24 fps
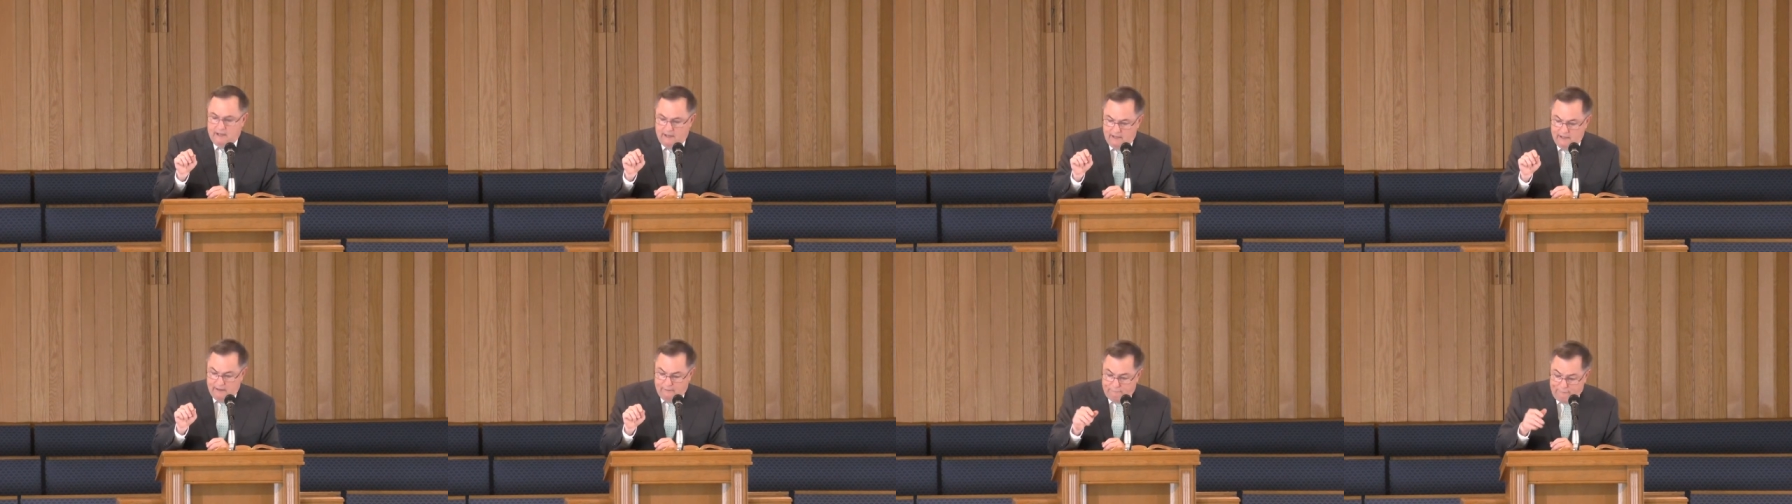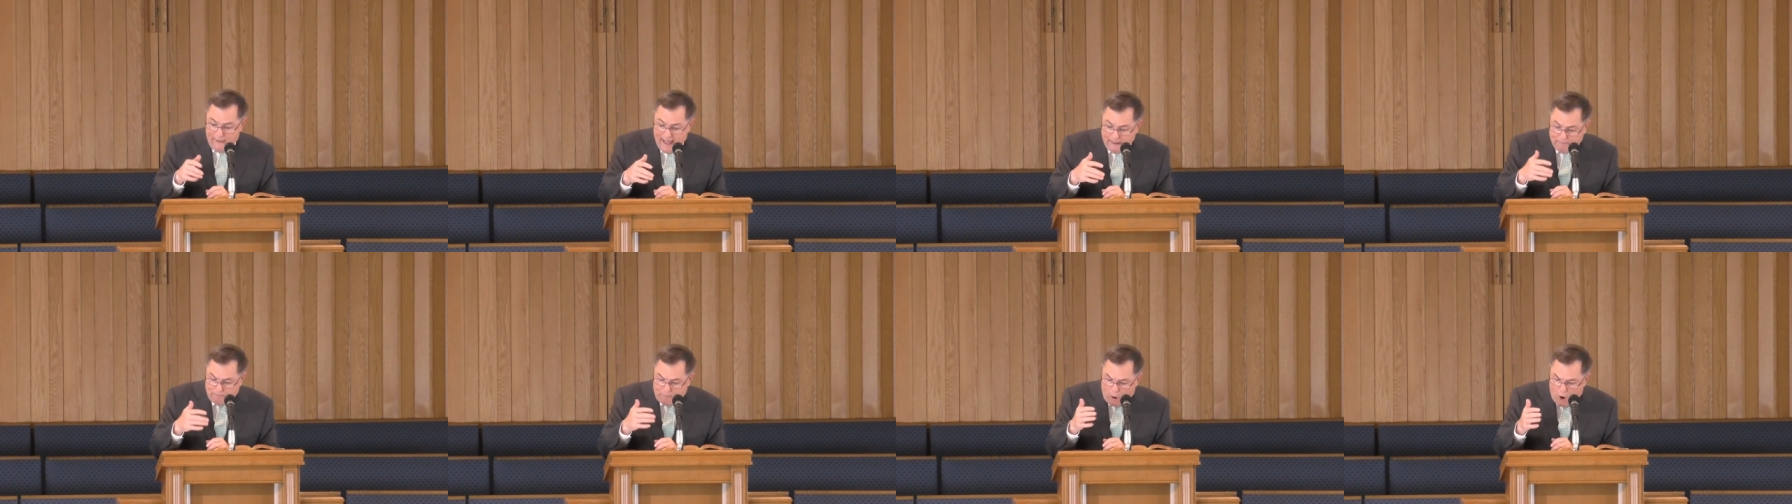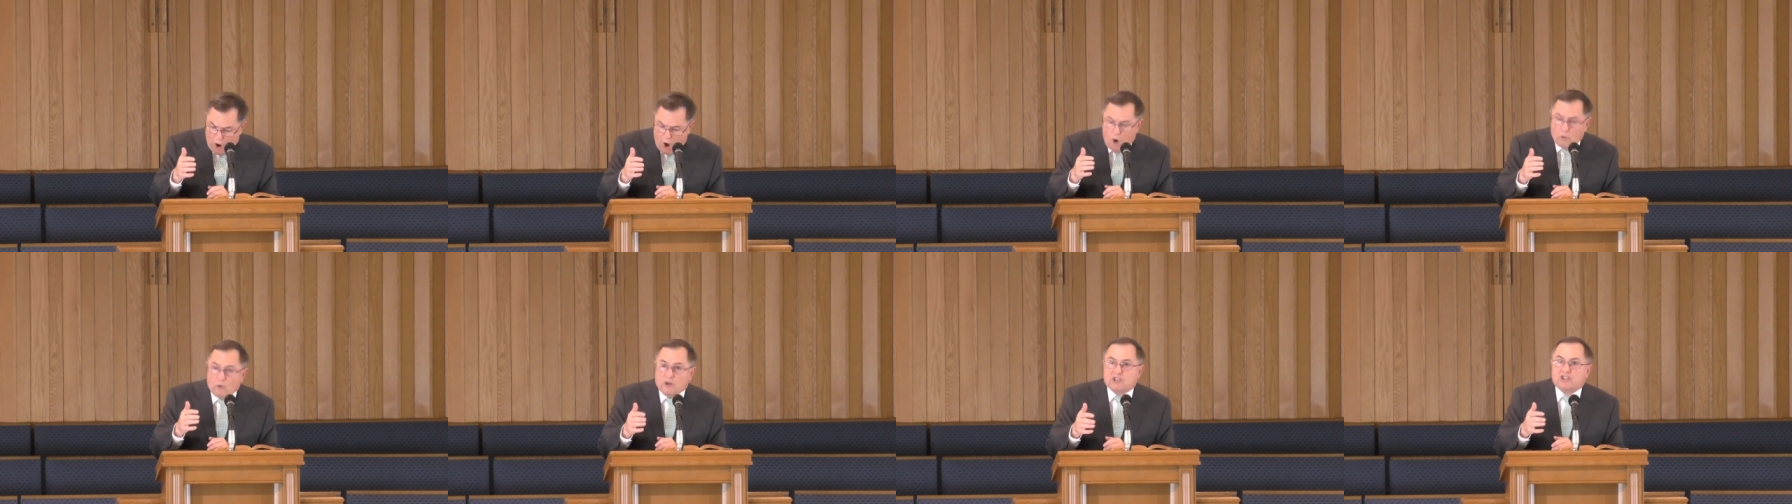In fact,
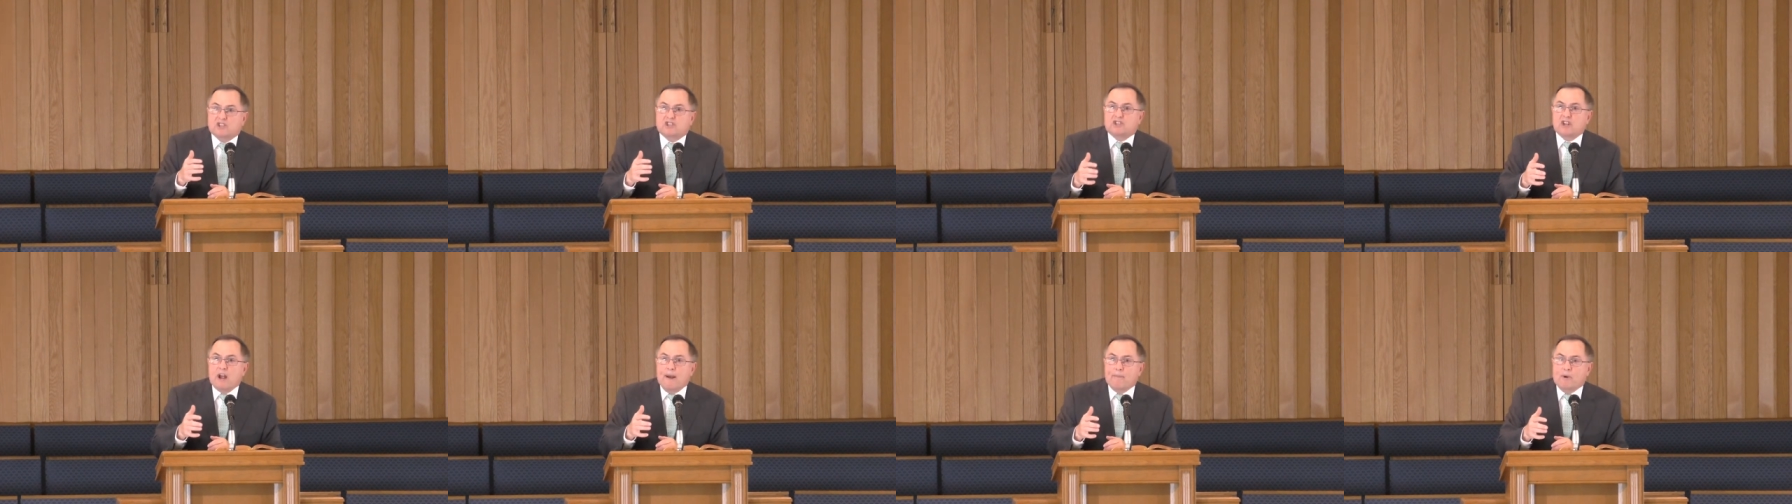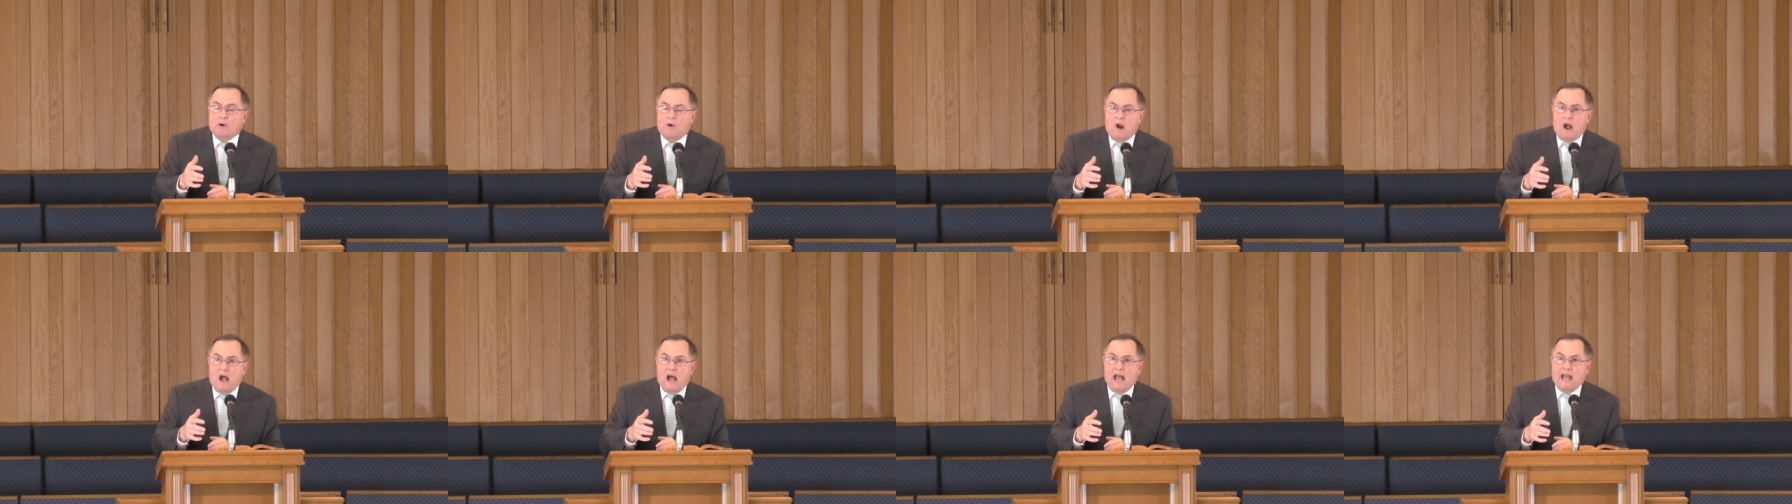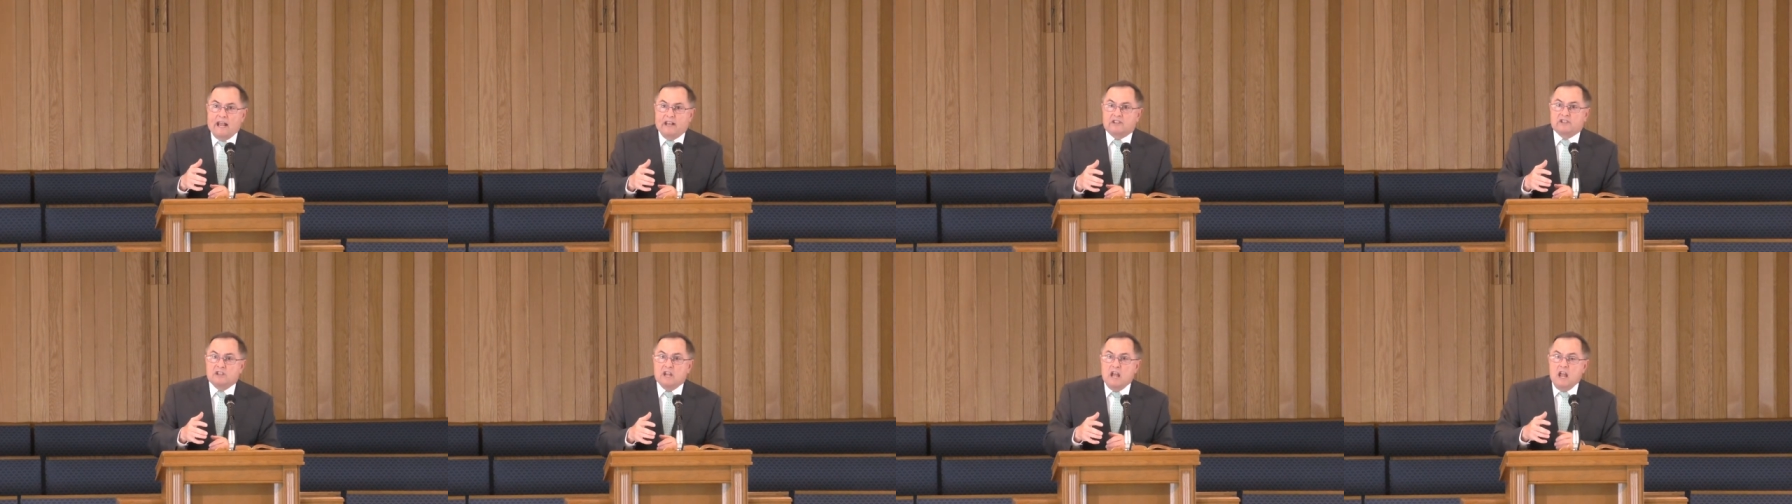Paul would
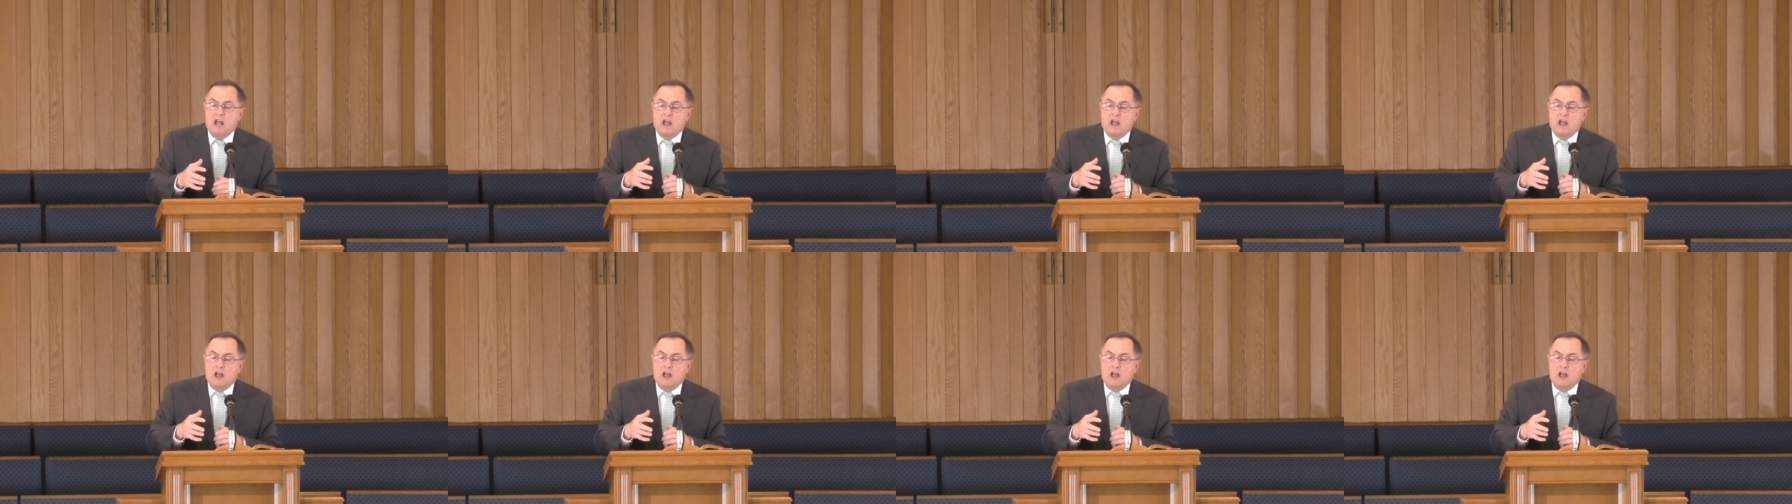summarize